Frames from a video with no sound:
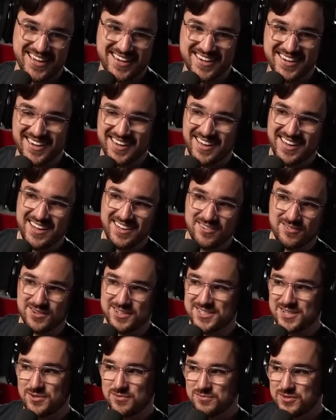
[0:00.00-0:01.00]
like,
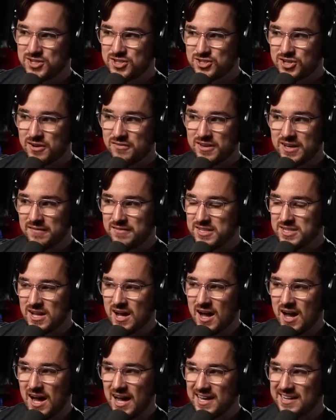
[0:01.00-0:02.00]
was it deserving of a
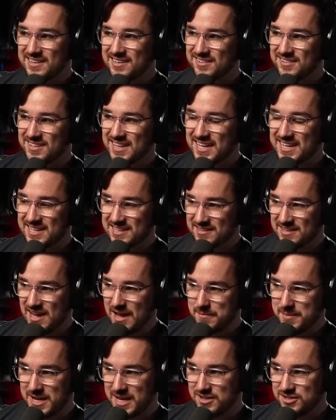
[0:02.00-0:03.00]
nod or like a
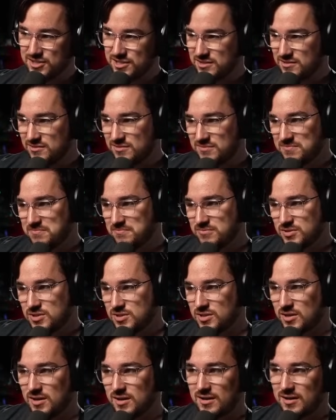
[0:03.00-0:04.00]
nomination?
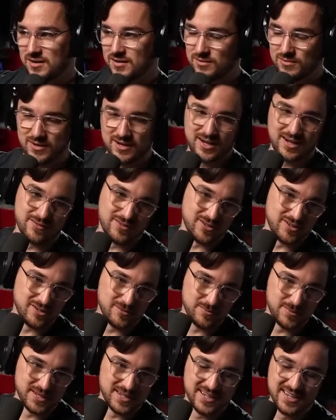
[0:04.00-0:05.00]
Sure,
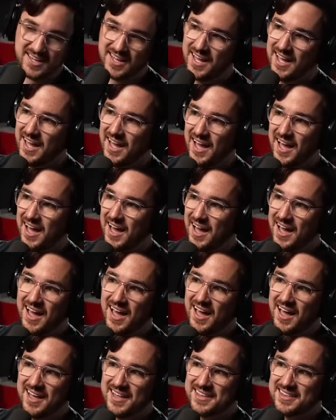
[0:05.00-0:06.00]
whatever. But
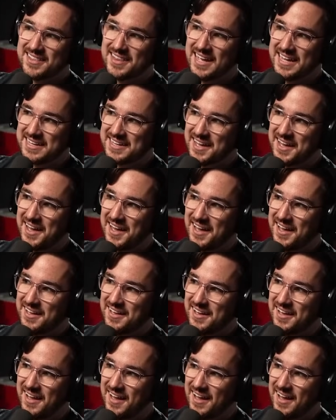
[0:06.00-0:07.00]
like,
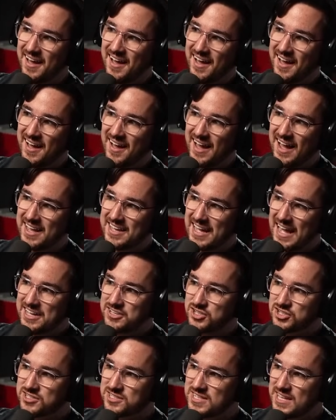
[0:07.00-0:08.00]
I, I
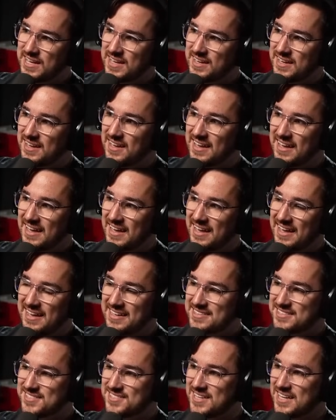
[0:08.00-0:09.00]
just think
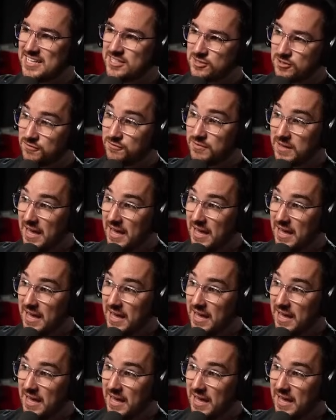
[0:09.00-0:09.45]
it's it's